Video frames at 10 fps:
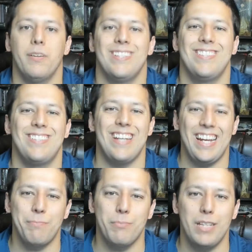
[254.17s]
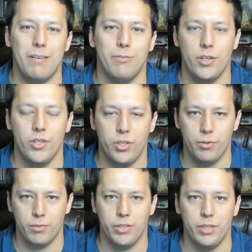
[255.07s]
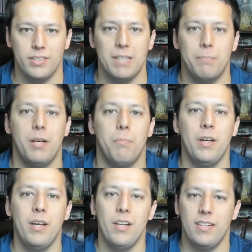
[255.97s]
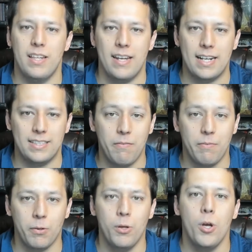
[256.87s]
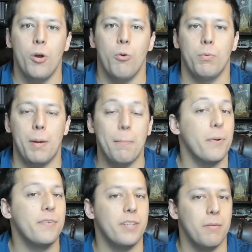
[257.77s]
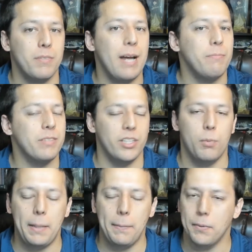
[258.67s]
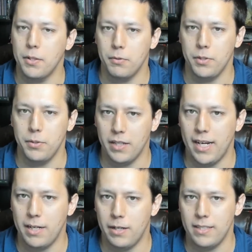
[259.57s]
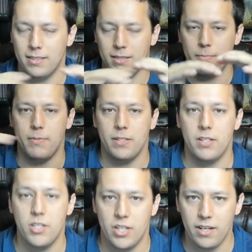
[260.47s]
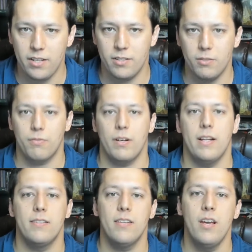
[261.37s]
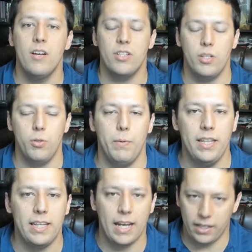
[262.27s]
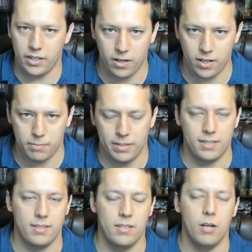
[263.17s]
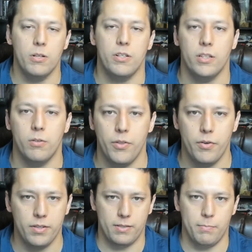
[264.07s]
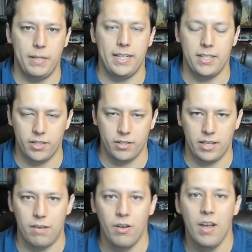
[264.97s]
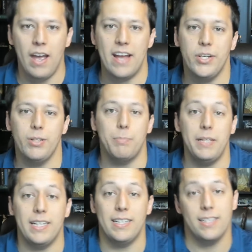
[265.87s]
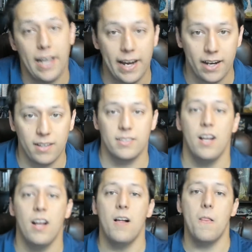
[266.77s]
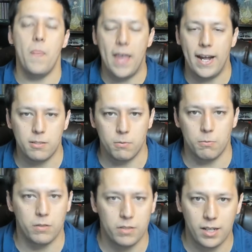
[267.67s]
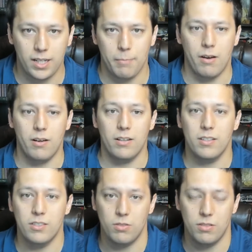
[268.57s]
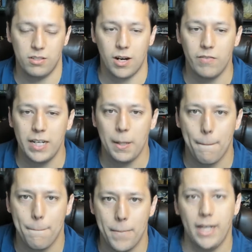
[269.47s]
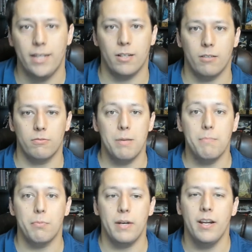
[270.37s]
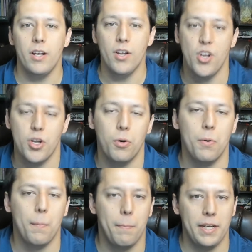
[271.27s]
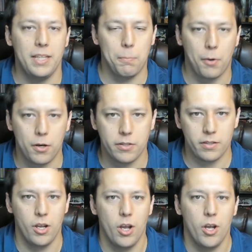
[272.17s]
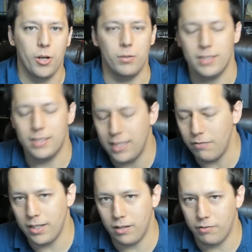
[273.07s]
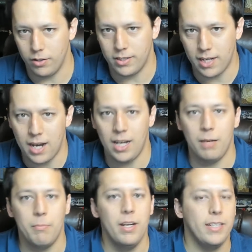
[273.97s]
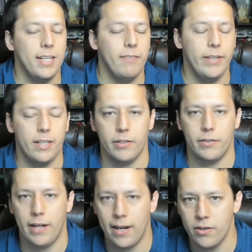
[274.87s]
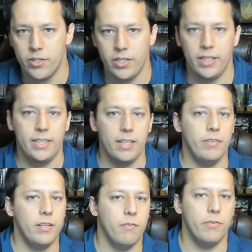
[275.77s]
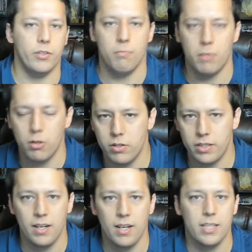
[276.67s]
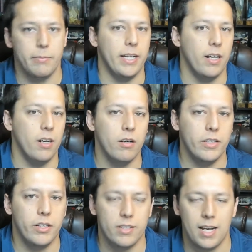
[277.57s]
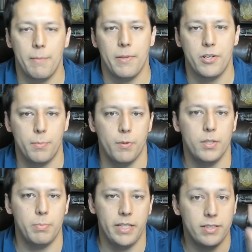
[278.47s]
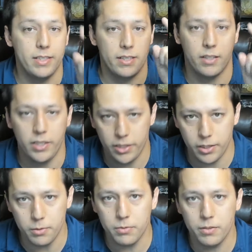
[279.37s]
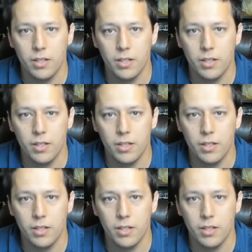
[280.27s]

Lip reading: on the same level as you. So when you step up to the next level, remember, sometimes other people don't do likewise, and sometimes you have to change those friends to be that encouragement, to know what you're going through, to speak into your life as you speak into theirs. That's what we're talking about. So starving baker, remember it. Don't be the person who's giving of your time, giving of your energy, giving of your emotion, spending all your time that you're supposed to be using on you